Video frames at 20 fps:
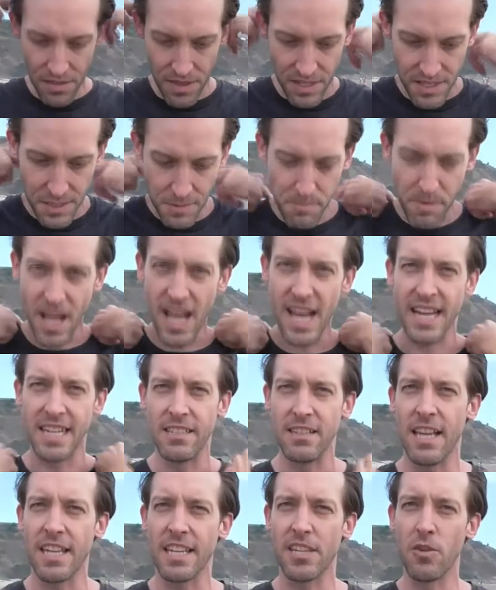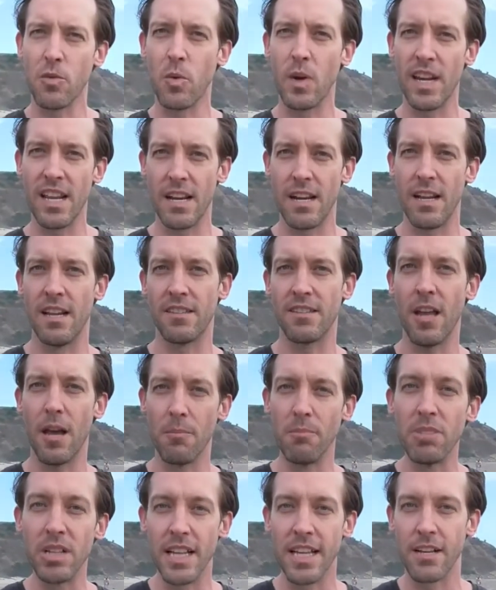the spine like you would in a
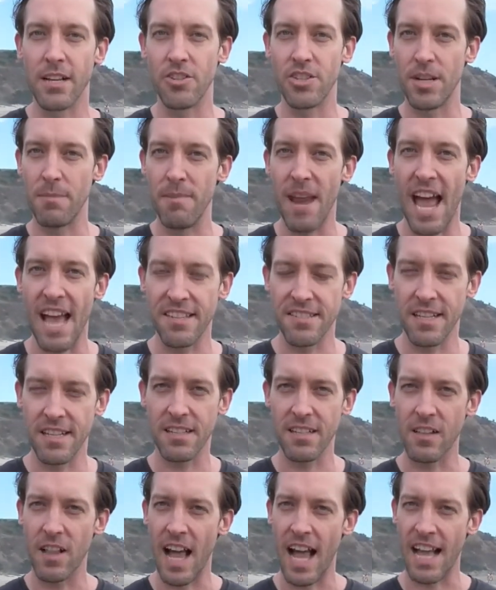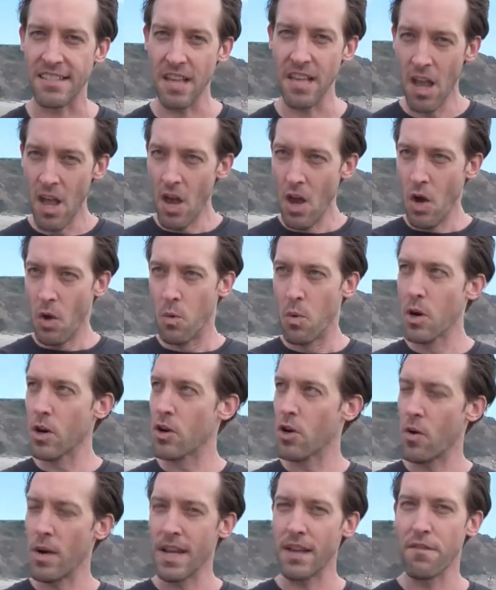tumbling or gymnastics class, we're
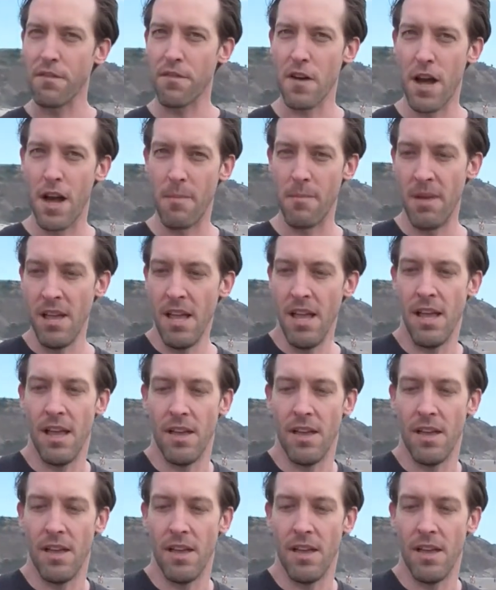going from,